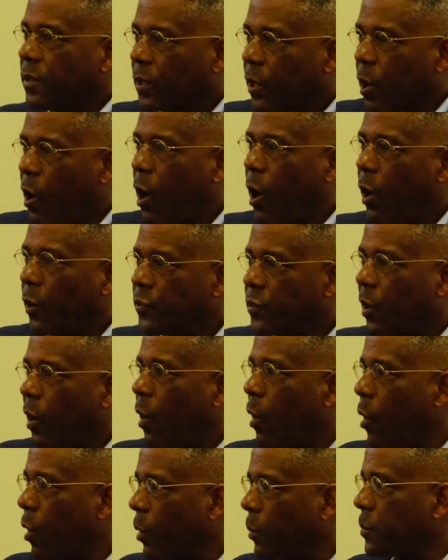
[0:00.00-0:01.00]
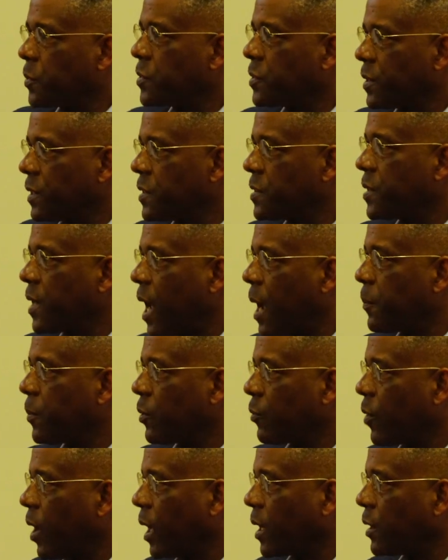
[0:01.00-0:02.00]
The call to arms is
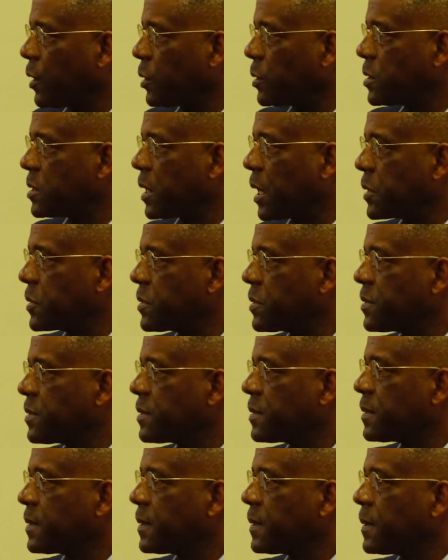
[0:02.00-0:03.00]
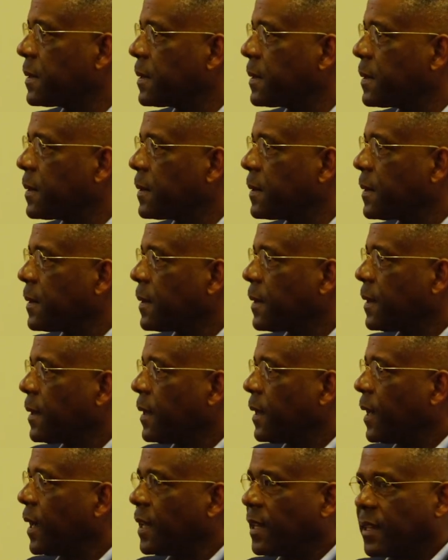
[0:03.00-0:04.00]
happening right here in Texas.
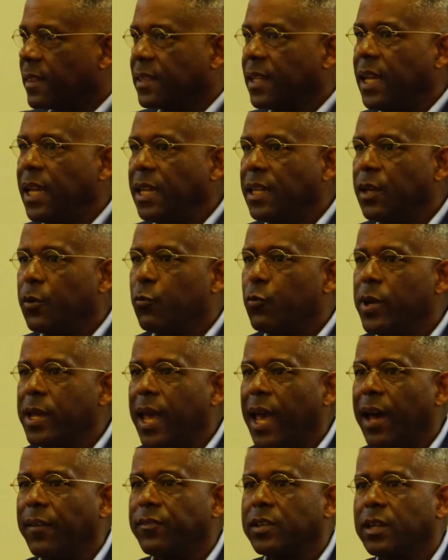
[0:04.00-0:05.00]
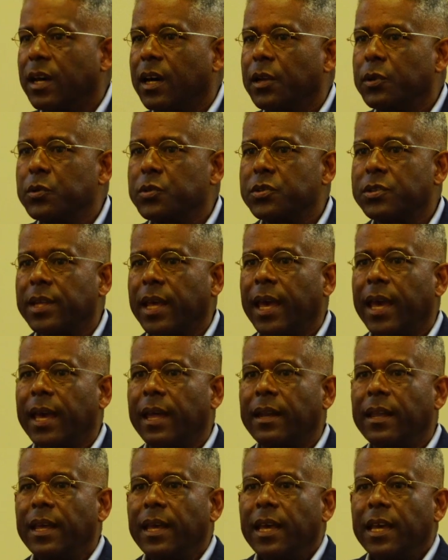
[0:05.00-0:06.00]
And the thing that we have to
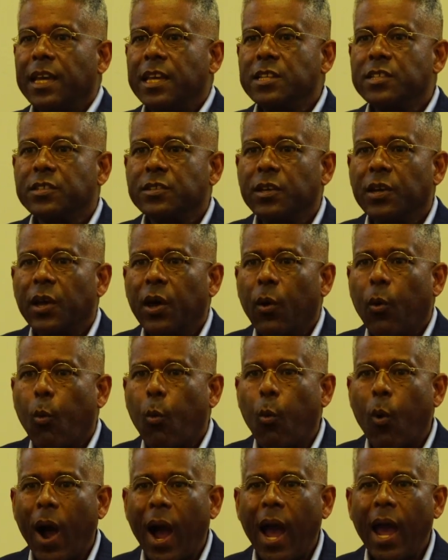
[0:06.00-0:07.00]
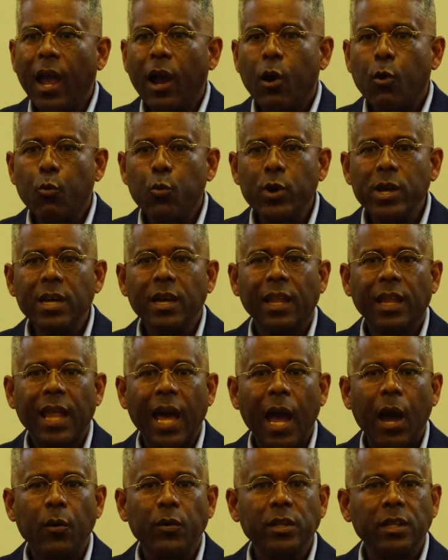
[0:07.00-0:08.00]
understand is, why are we
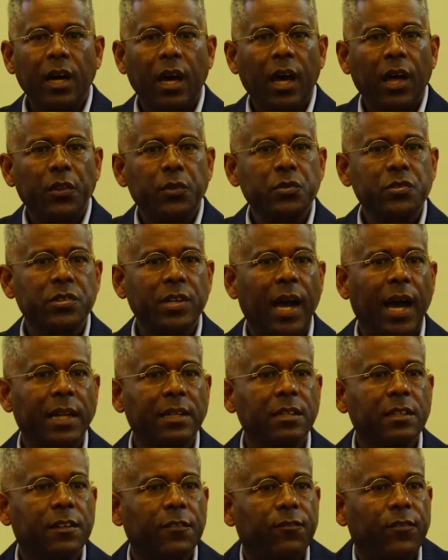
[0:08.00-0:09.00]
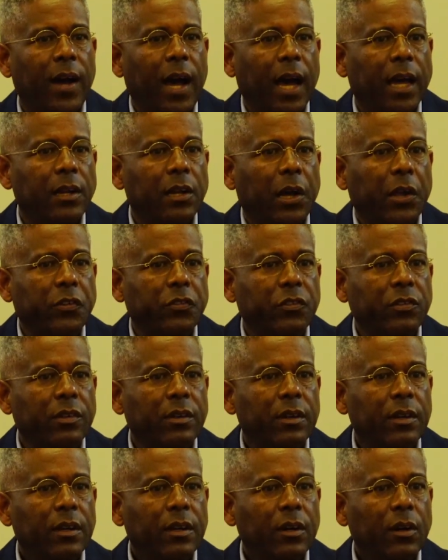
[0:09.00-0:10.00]
allowing the other side to define us?
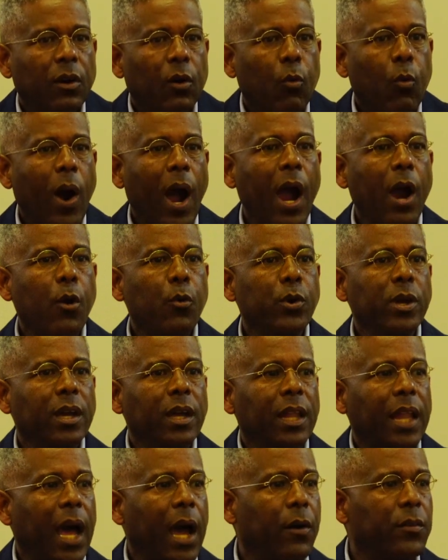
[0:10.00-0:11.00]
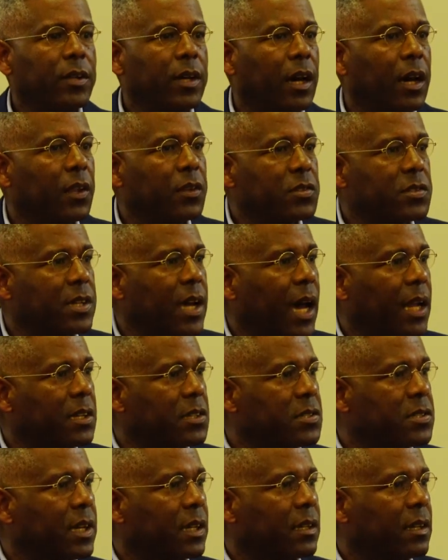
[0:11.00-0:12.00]
Why are we allowing the other side to
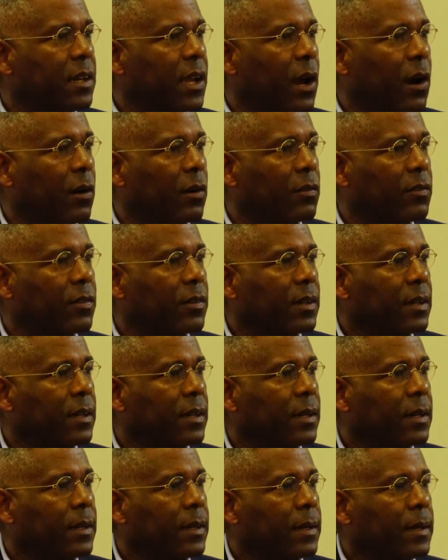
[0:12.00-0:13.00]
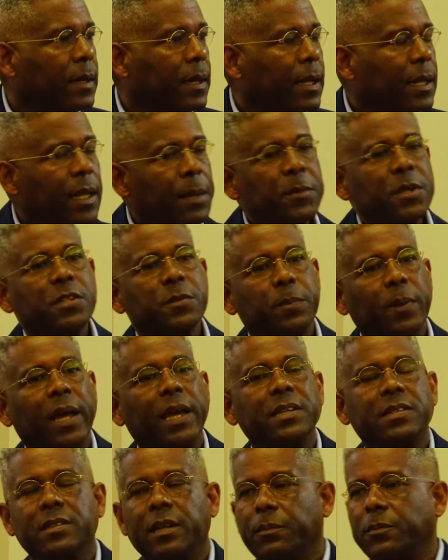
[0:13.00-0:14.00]
set the narrative? Let me
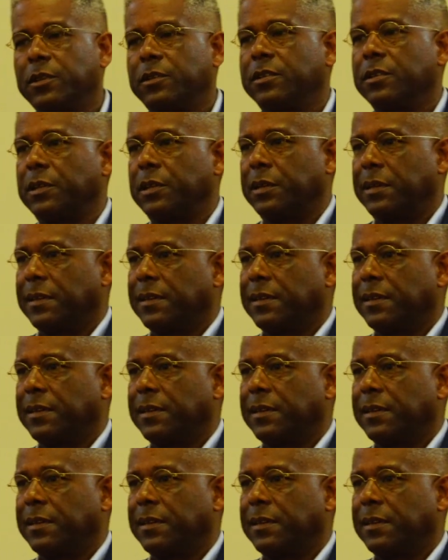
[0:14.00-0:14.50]
explain something to